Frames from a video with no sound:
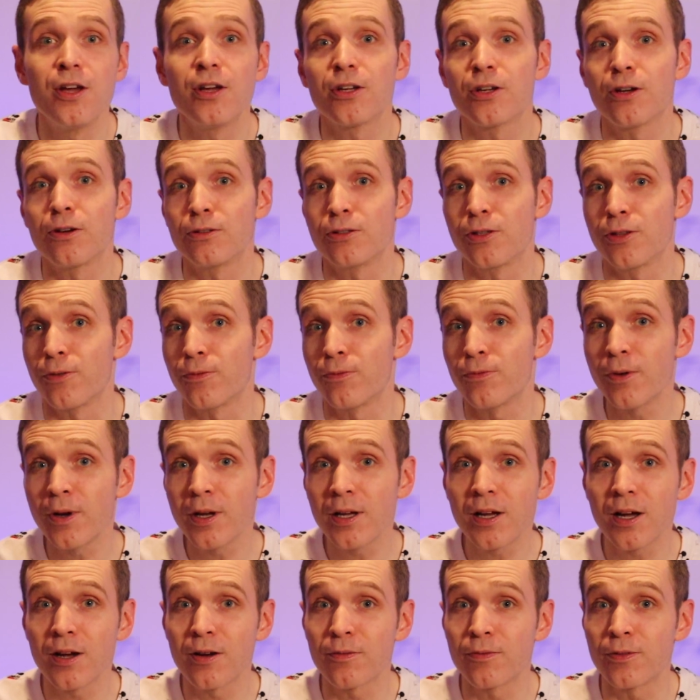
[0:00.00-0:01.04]
go to the
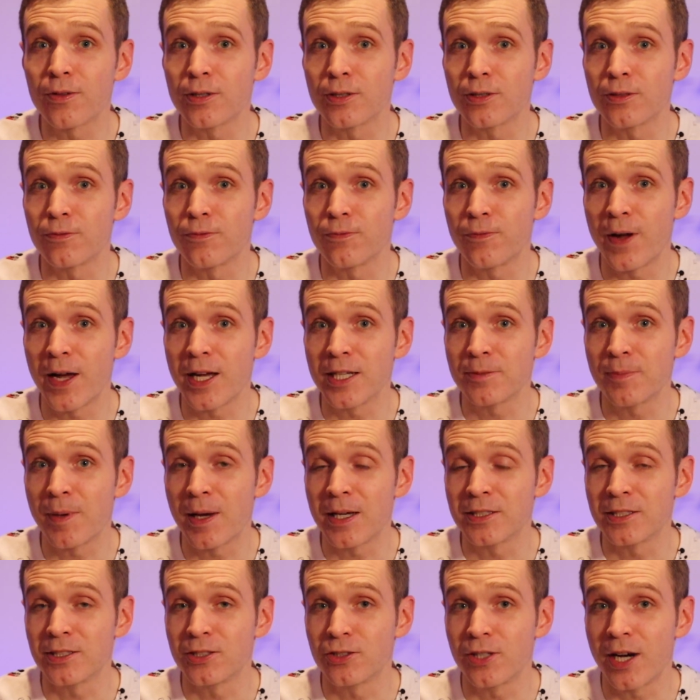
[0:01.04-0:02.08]
front of the
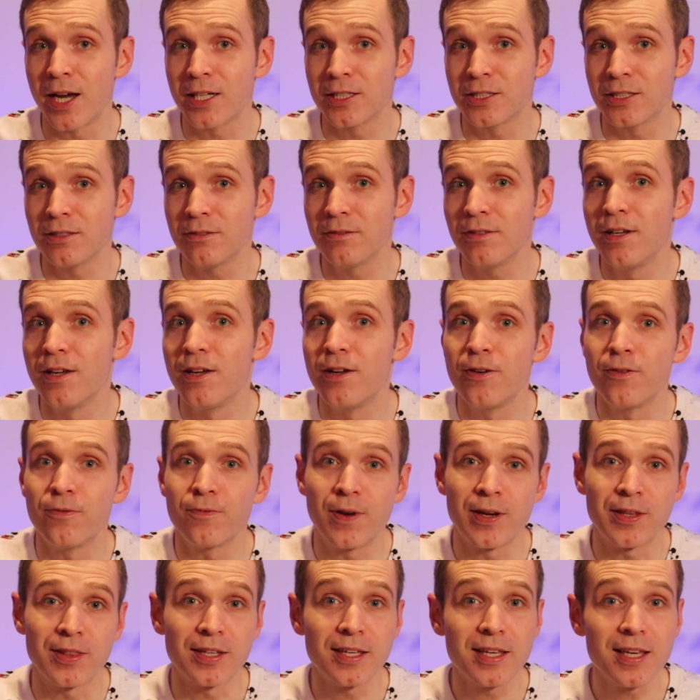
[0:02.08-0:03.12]
Fastpass attraction,
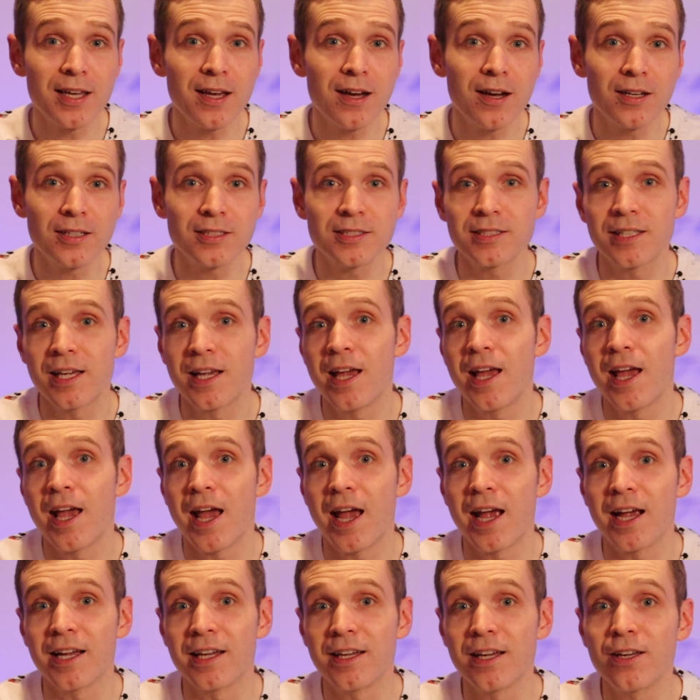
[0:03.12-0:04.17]
find the kiosk,
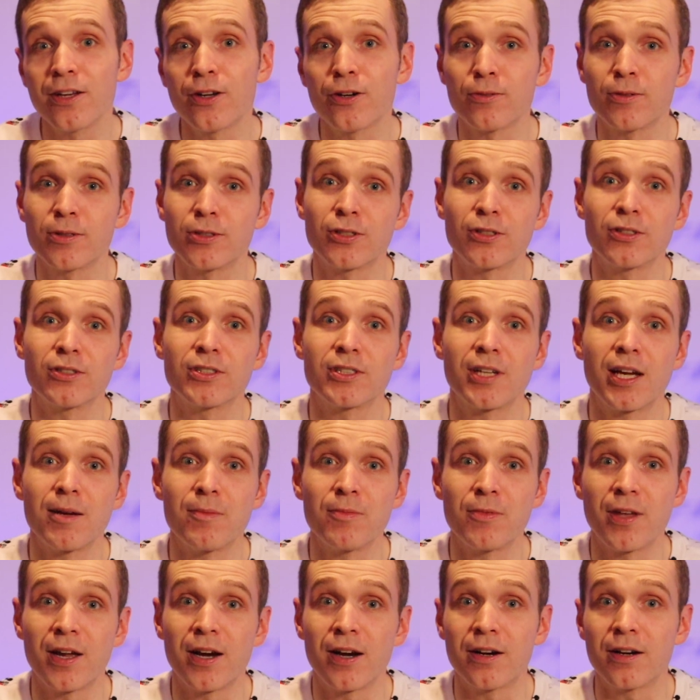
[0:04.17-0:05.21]
and get your return
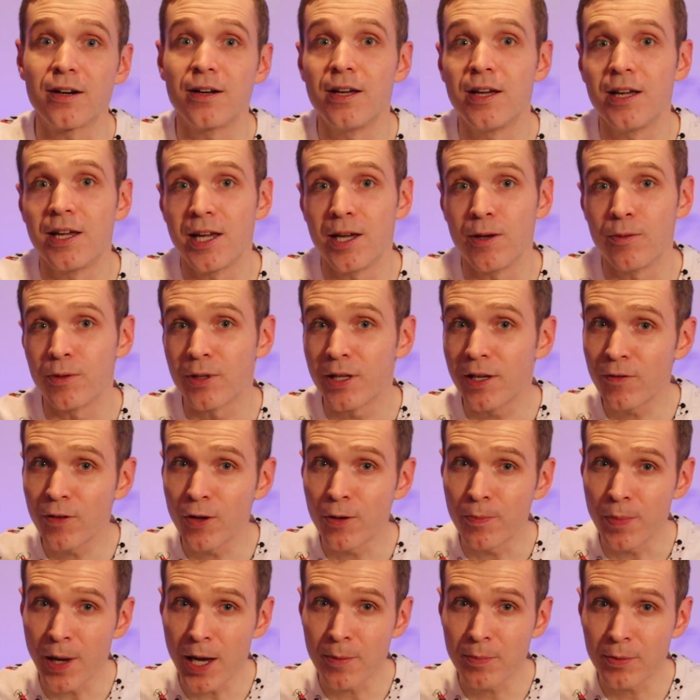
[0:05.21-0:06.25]
time there. It will give
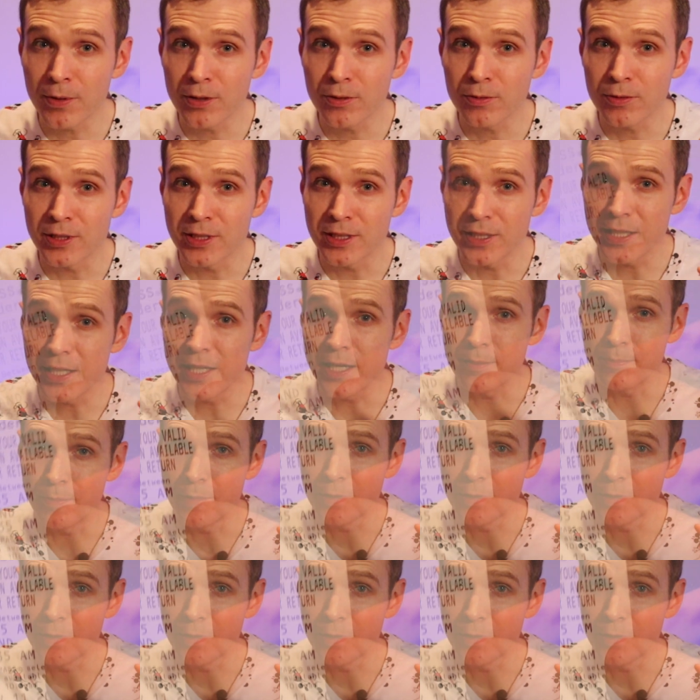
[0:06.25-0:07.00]
you a paper receipt in